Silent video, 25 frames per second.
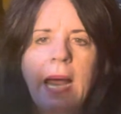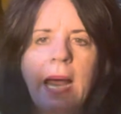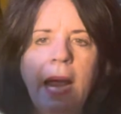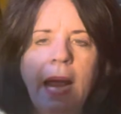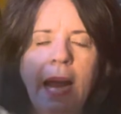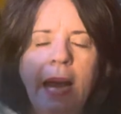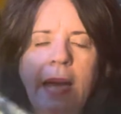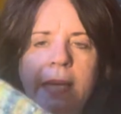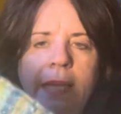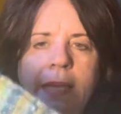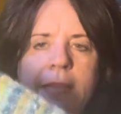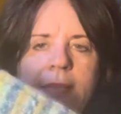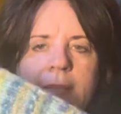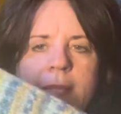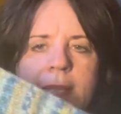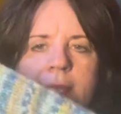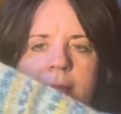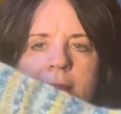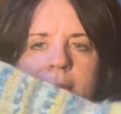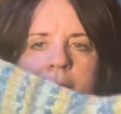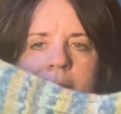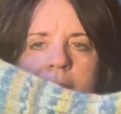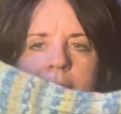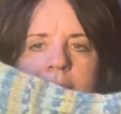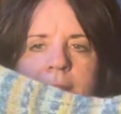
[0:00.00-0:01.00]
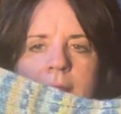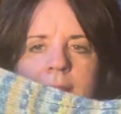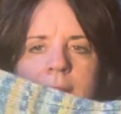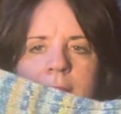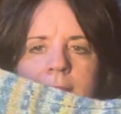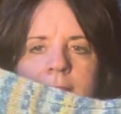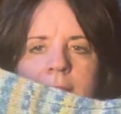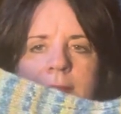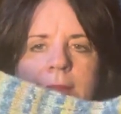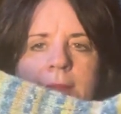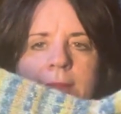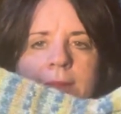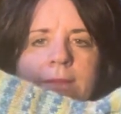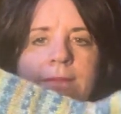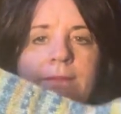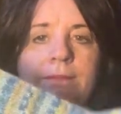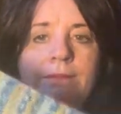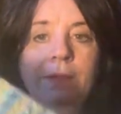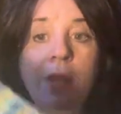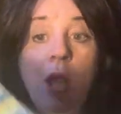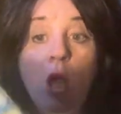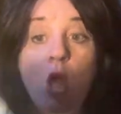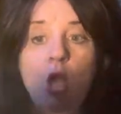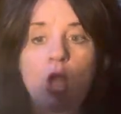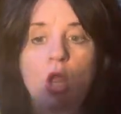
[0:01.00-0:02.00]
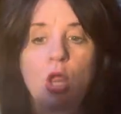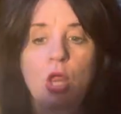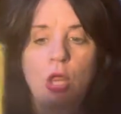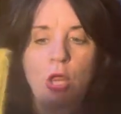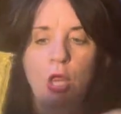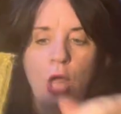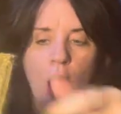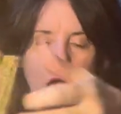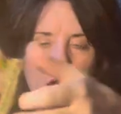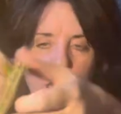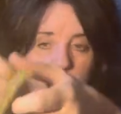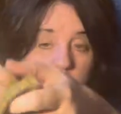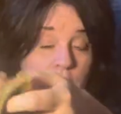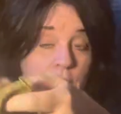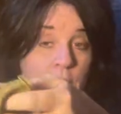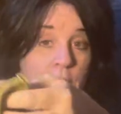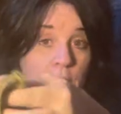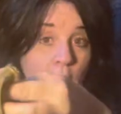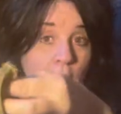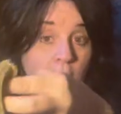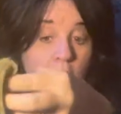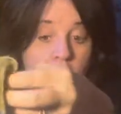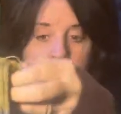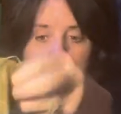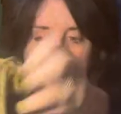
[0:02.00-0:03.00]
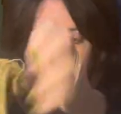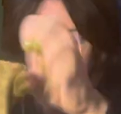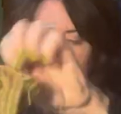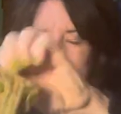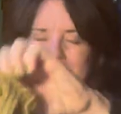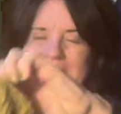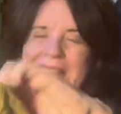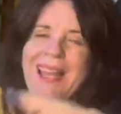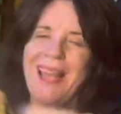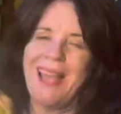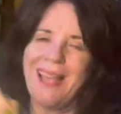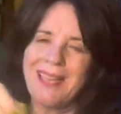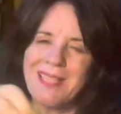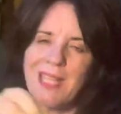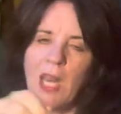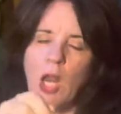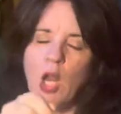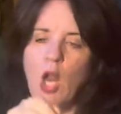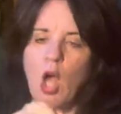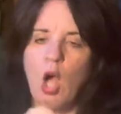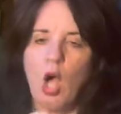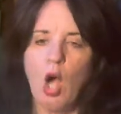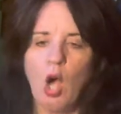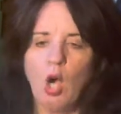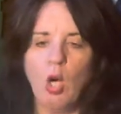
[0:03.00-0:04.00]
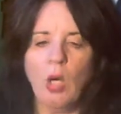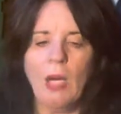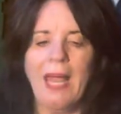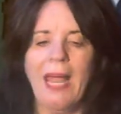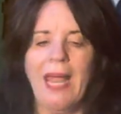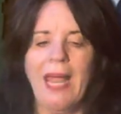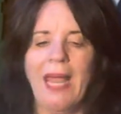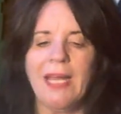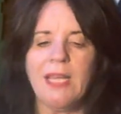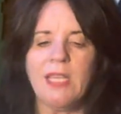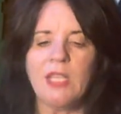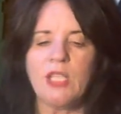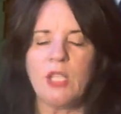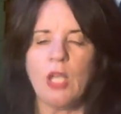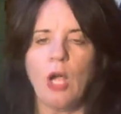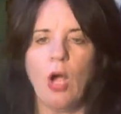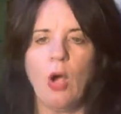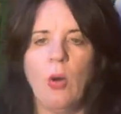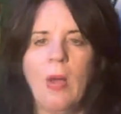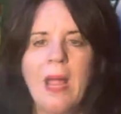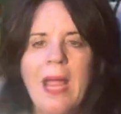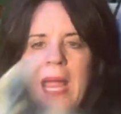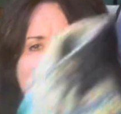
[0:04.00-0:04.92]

And that is the leg. He likes a long leg, so